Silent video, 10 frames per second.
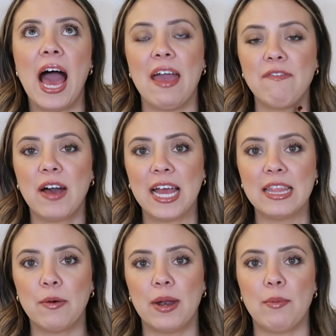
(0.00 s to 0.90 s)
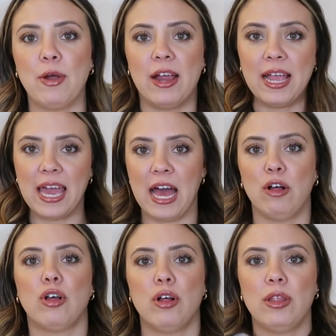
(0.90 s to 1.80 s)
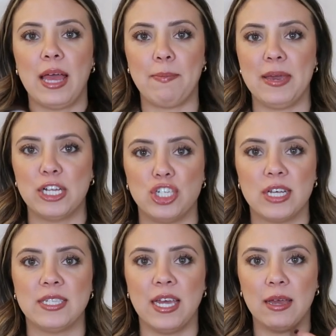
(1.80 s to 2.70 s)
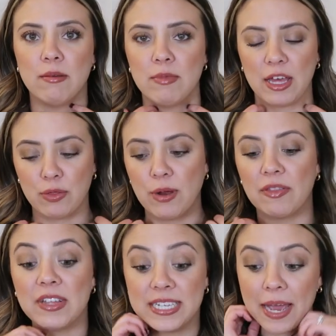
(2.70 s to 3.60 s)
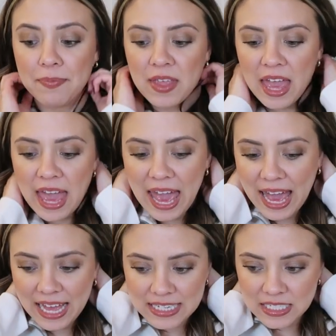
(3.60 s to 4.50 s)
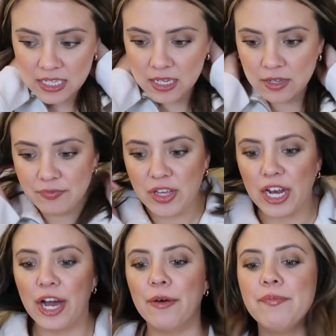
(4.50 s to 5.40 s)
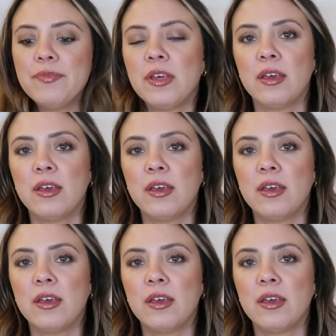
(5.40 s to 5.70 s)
I find that when I'm wearing it, I'll go, like, be adjusting like throughout the day, and you know,